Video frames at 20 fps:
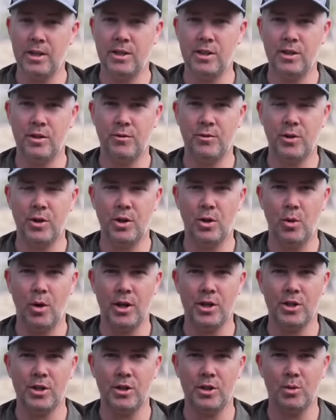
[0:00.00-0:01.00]
answers a few
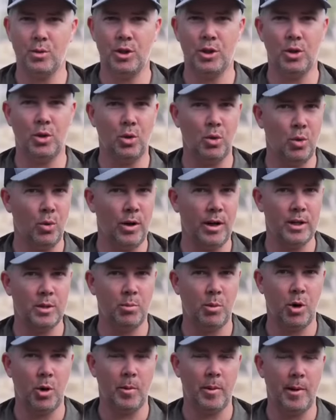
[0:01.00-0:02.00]
questions which always
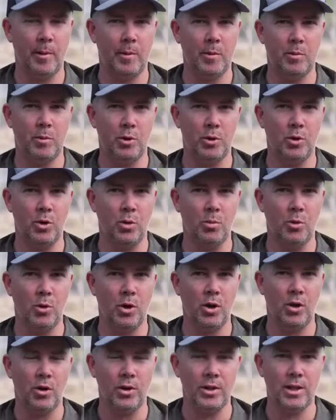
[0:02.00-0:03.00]
pop up in my normal
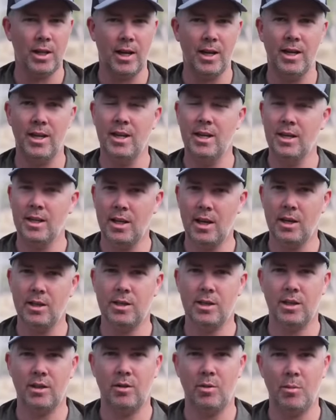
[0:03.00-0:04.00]
content.
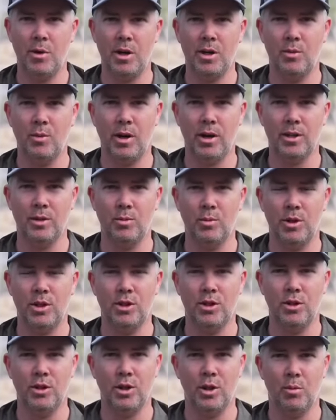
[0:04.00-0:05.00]
Yes, there are many ways
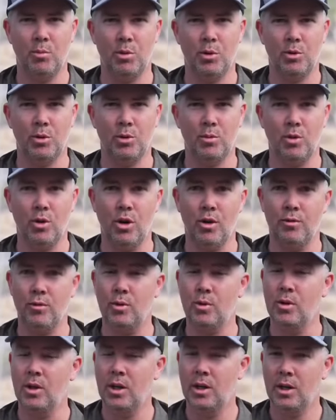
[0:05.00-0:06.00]
which you can build a
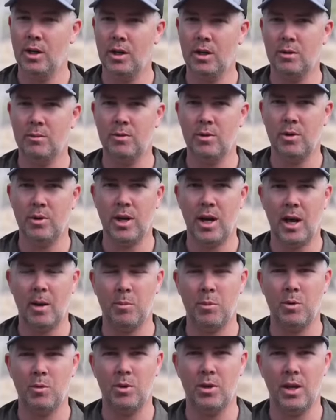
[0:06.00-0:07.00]
rifle and I'm very
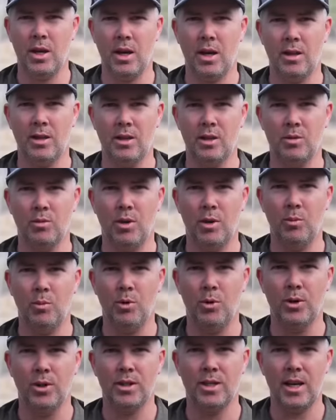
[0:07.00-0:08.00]
happy with how this one
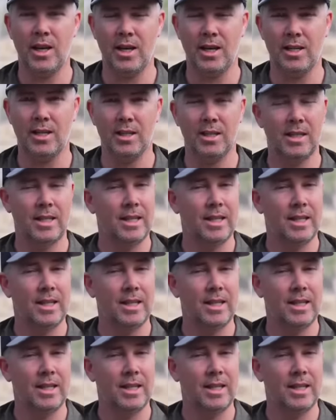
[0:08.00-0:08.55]
works out.